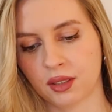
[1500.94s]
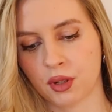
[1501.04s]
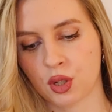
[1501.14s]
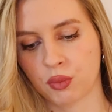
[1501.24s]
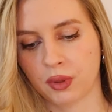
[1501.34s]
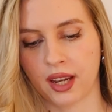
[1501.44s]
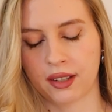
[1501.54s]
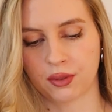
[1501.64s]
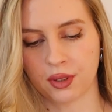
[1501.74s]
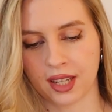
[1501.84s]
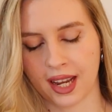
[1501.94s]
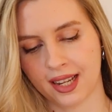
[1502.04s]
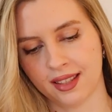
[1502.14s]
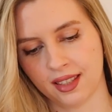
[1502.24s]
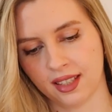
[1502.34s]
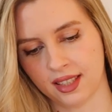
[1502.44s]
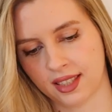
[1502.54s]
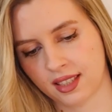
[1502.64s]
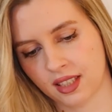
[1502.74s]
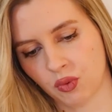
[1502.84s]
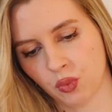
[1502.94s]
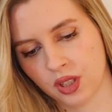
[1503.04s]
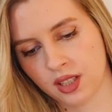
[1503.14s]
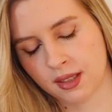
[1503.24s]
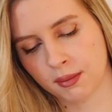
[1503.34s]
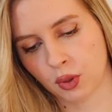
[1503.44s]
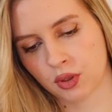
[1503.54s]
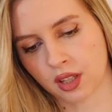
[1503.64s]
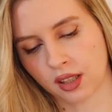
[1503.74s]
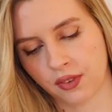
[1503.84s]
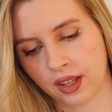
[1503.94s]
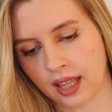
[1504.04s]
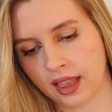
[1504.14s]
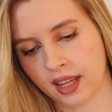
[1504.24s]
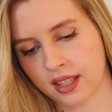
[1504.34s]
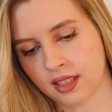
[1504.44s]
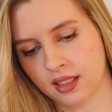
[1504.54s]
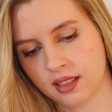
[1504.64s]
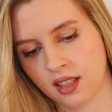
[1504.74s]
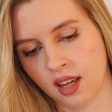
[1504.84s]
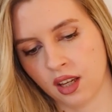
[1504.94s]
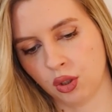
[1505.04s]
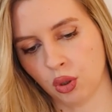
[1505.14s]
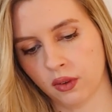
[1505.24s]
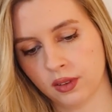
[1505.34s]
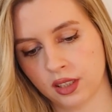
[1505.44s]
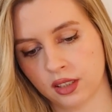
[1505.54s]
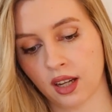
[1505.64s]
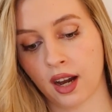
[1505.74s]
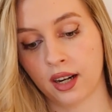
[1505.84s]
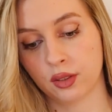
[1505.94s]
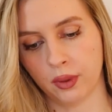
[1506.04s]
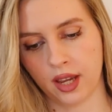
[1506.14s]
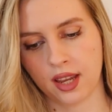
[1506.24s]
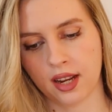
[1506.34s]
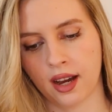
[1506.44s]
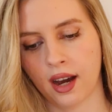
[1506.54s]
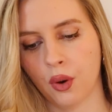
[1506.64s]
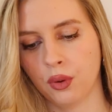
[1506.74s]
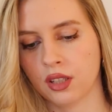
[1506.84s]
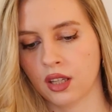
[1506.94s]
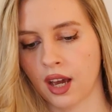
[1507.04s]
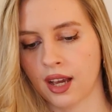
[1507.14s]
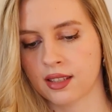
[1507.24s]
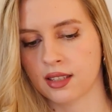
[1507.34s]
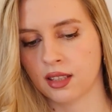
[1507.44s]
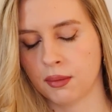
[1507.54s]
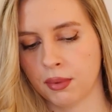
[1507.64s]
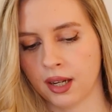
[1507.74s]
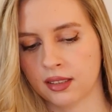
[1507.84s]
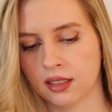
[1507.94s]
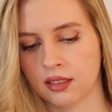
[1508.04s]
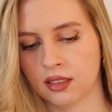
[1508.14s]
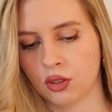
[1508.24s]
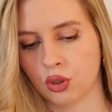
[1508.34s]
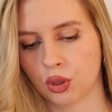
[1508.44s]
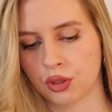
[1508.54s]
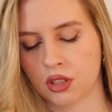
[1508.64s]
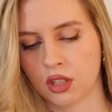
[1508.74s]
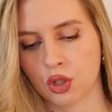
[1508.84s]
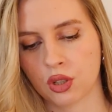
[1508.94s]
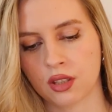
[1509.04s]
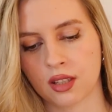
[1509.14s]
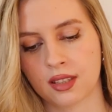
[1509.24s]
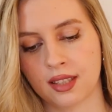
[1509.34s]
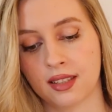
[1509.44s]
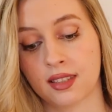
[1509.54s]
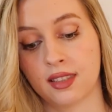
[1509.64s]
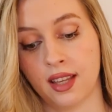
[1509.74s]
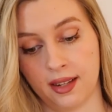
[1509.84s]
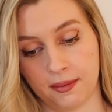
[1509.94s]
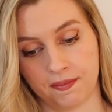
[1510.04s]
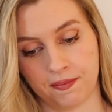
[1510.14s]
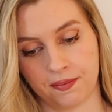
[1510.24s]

the question we have for the end is, what is the most significant lesson you have learned the hard way, and how has it impacted your decisions since then?